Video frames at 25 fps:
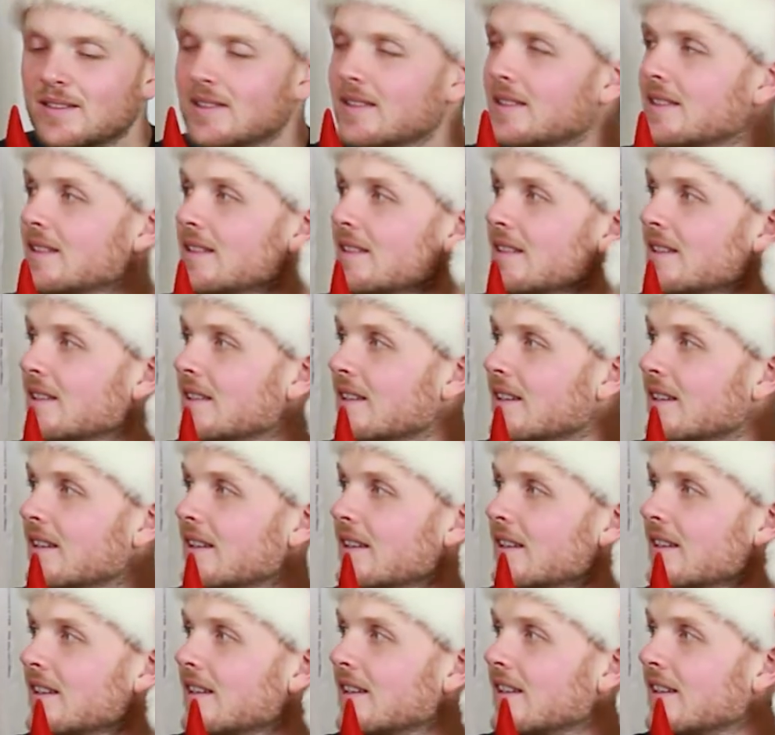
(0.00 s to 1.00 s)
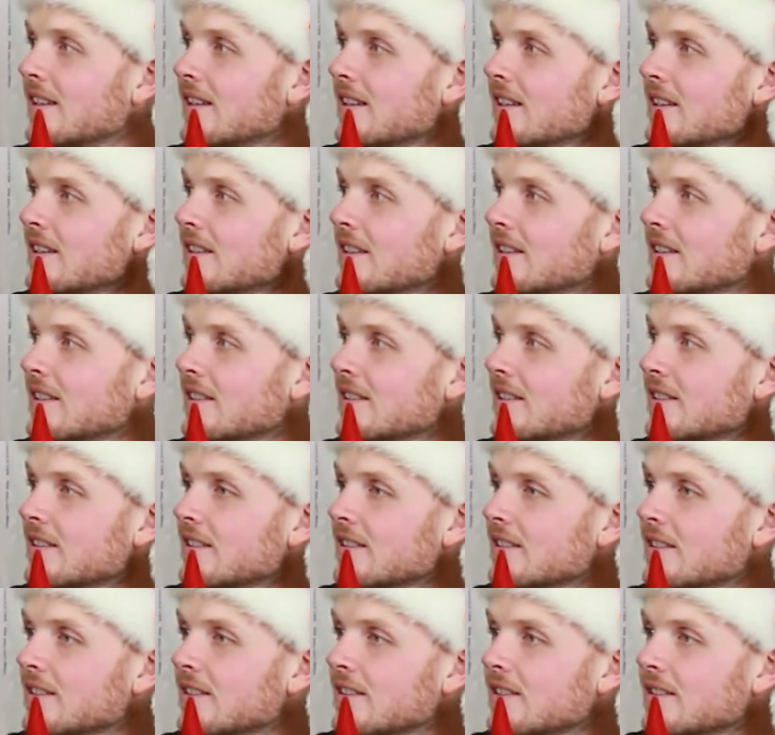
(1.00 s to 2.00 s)

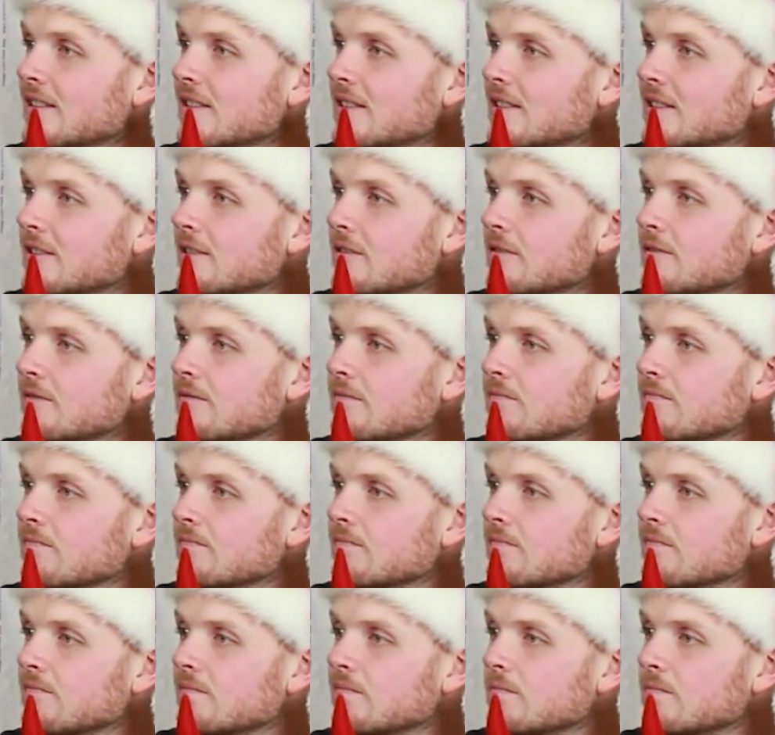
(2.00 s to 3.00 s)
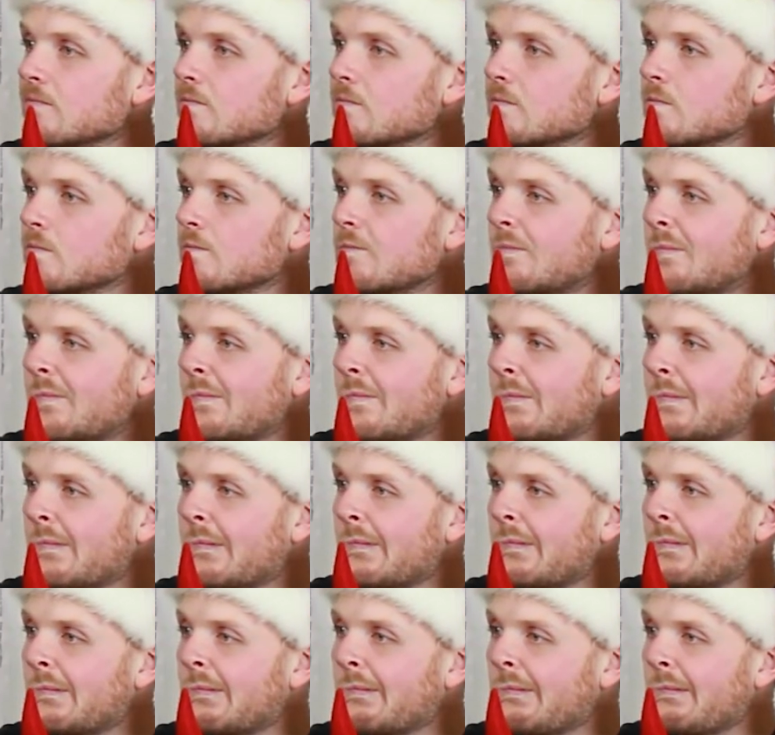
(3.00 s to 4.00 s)

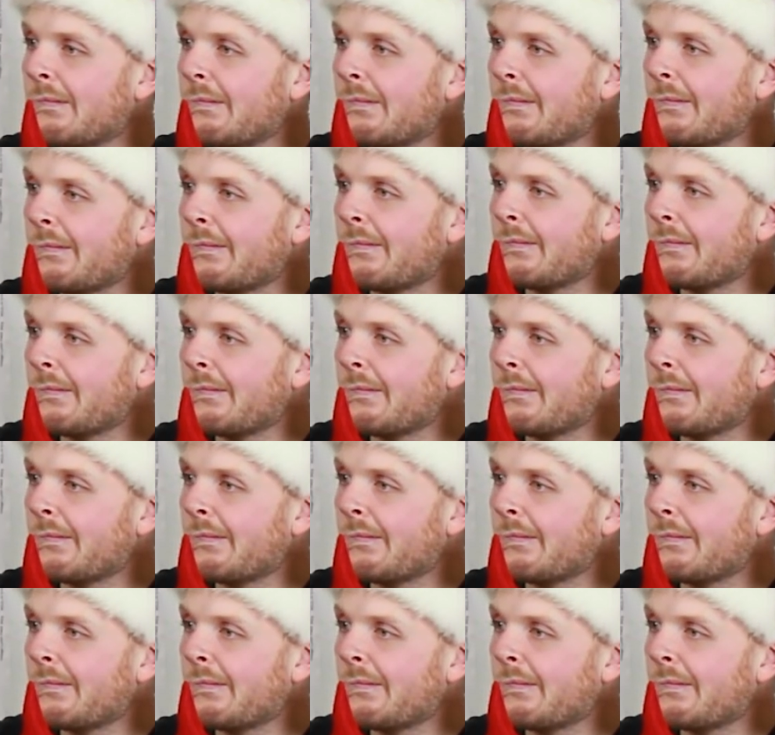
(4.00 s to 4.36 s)
(not speaking)